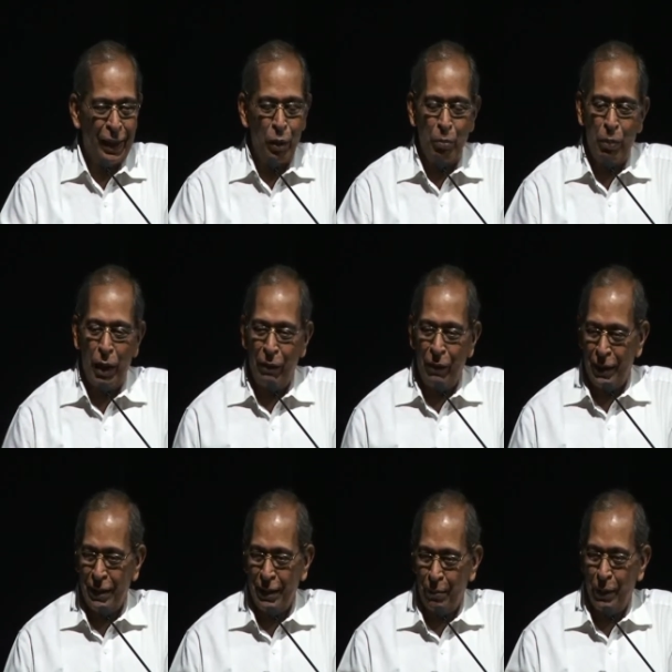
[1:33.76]
Can you believe
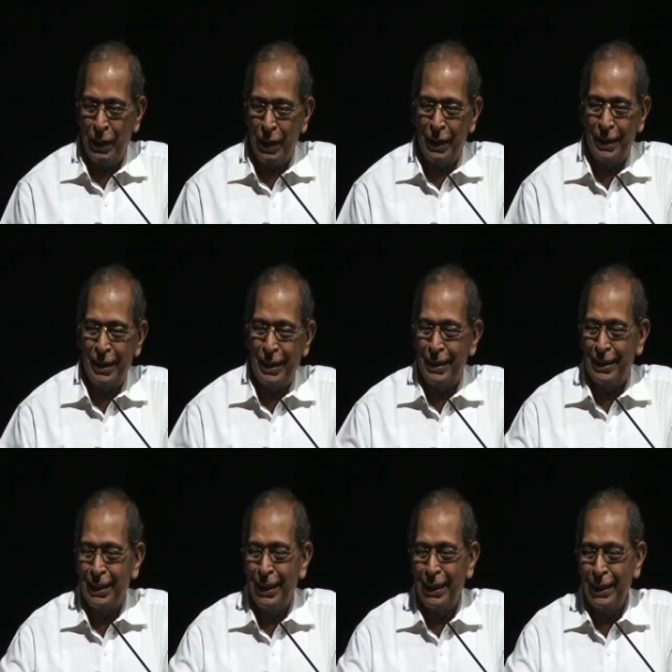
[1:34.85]
it? I mean, uh, uh
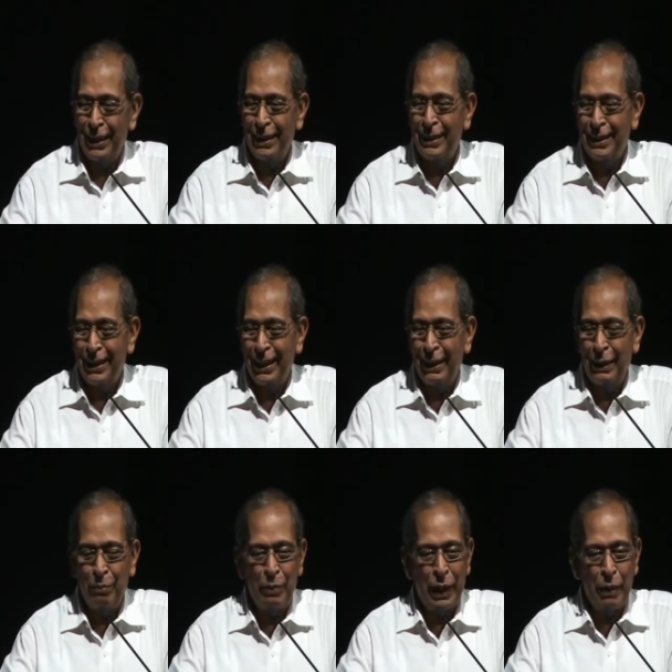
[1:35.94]
it's, uh, it's
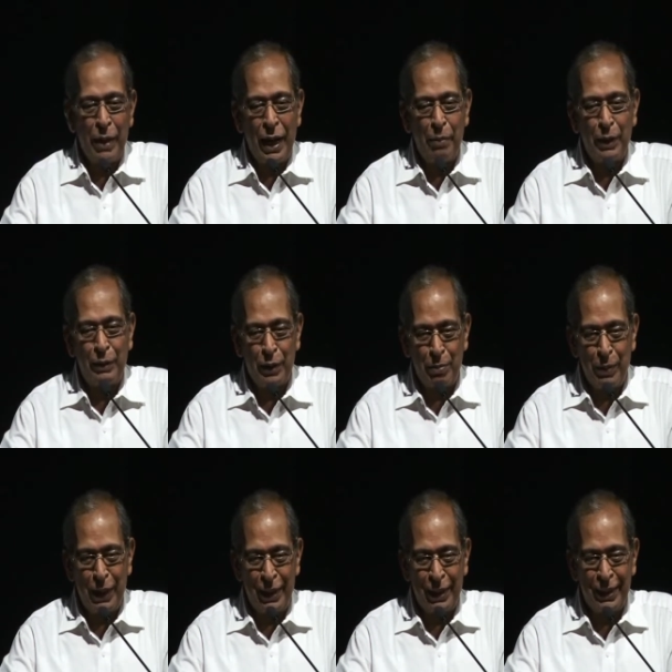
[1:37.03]
become a habit with
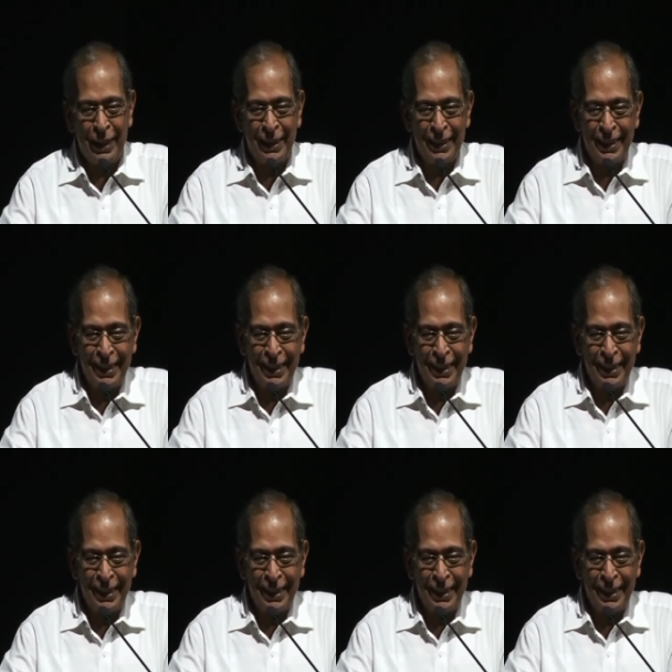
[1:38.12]
me and uh,